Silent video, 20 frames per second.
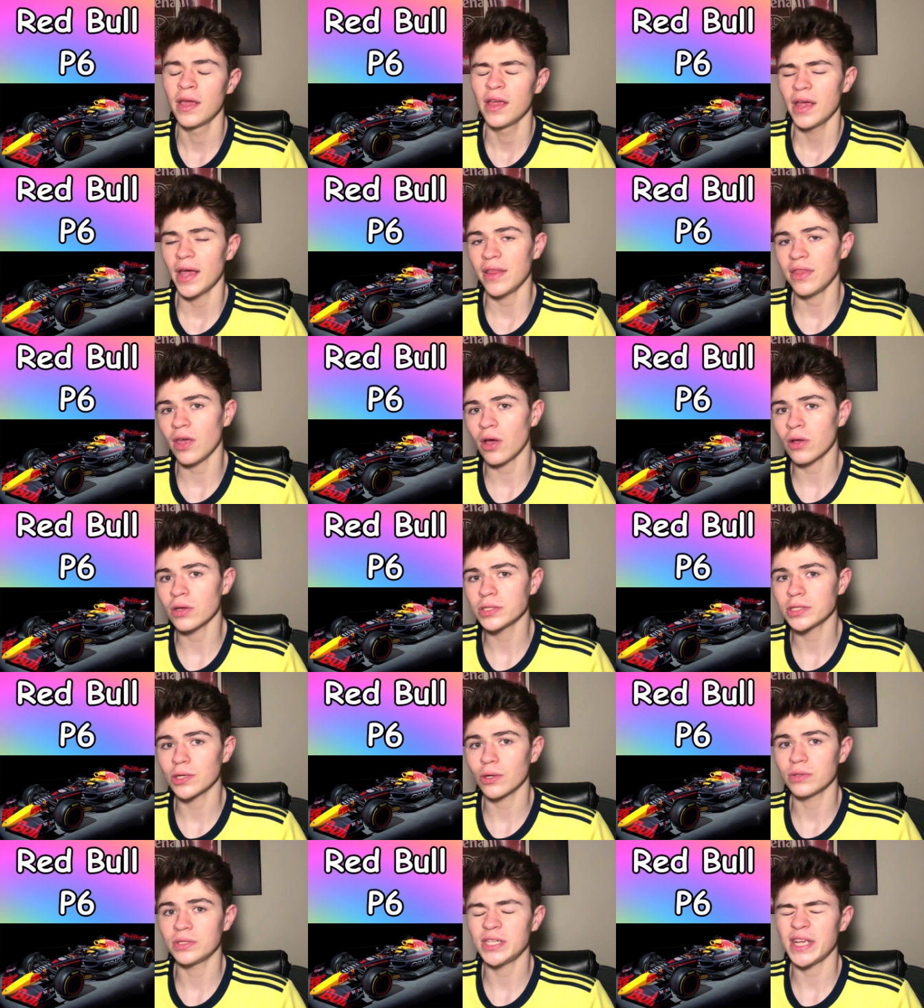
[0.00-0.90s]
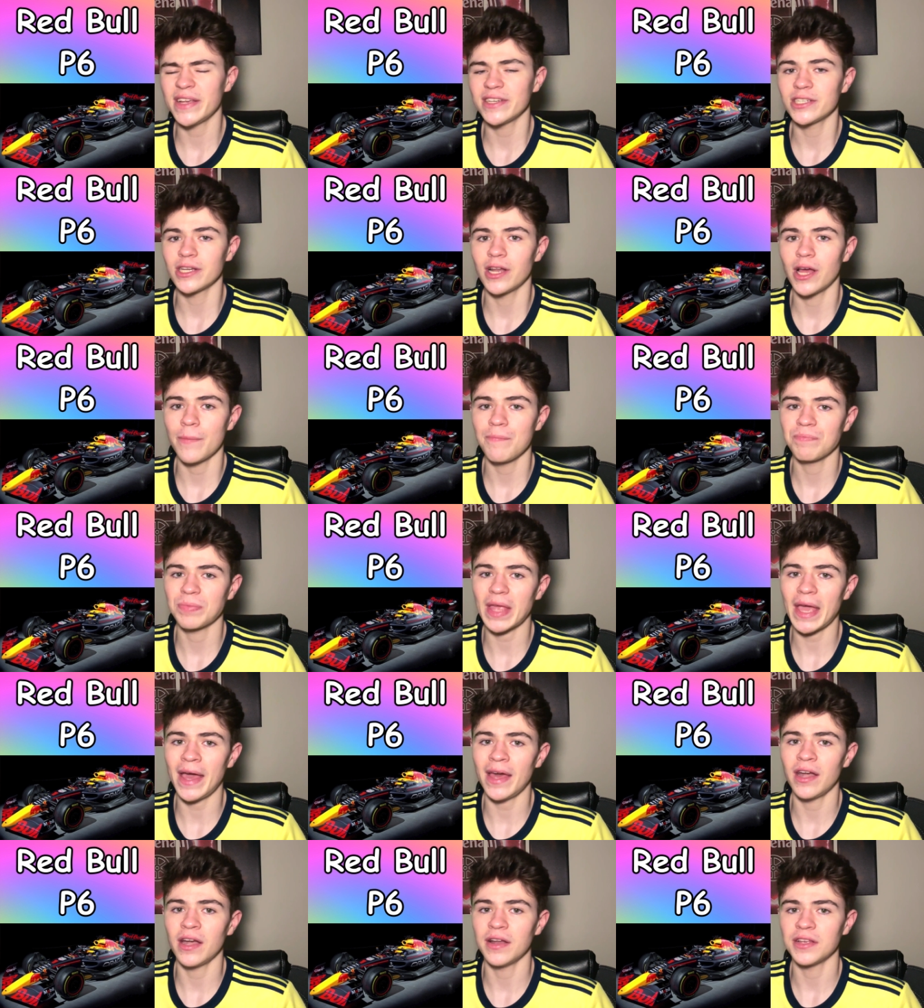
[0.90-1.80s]
And they also changed it up,
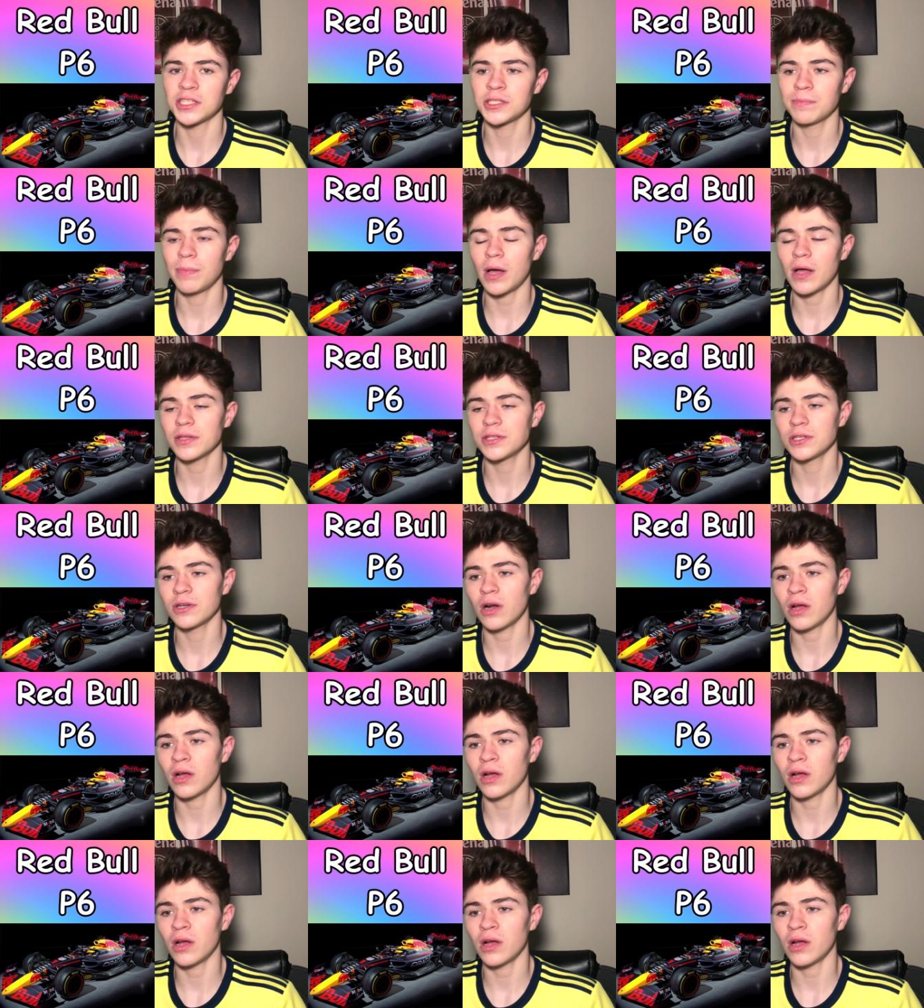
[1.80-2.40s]
added a sponsor